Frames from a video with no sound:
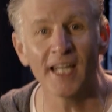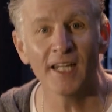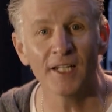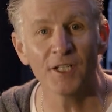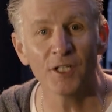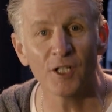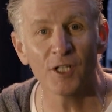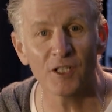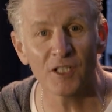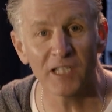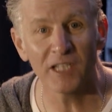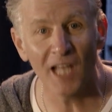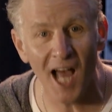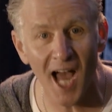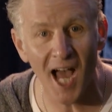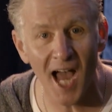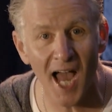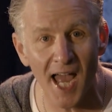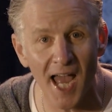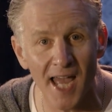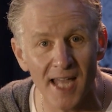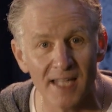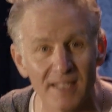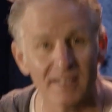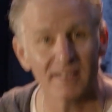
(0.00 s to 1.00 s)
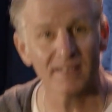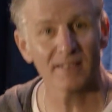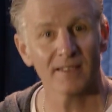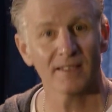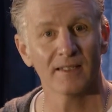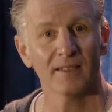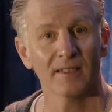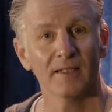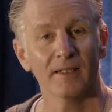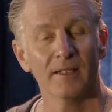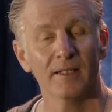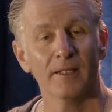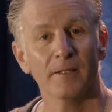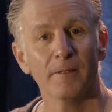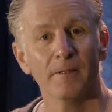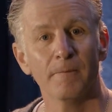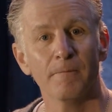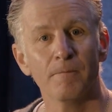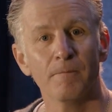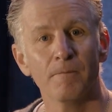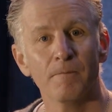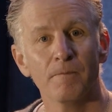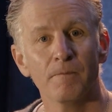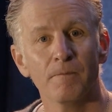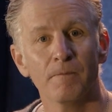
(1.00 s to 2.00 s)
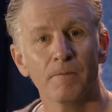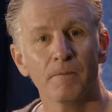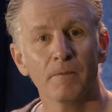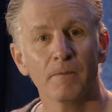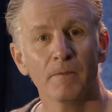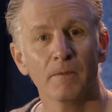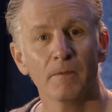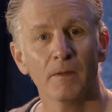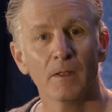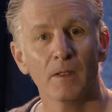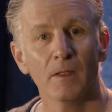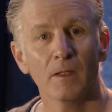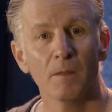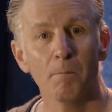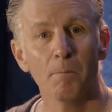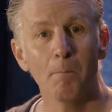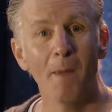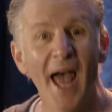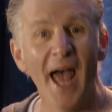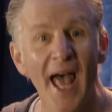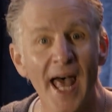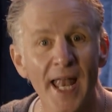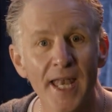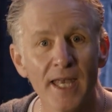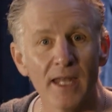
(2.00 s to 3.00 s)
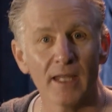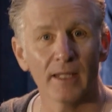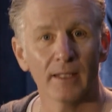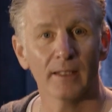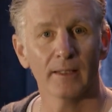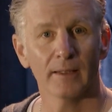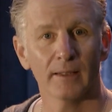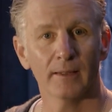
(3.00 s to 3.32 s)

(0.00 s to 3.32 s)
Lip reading: in your lies. Men,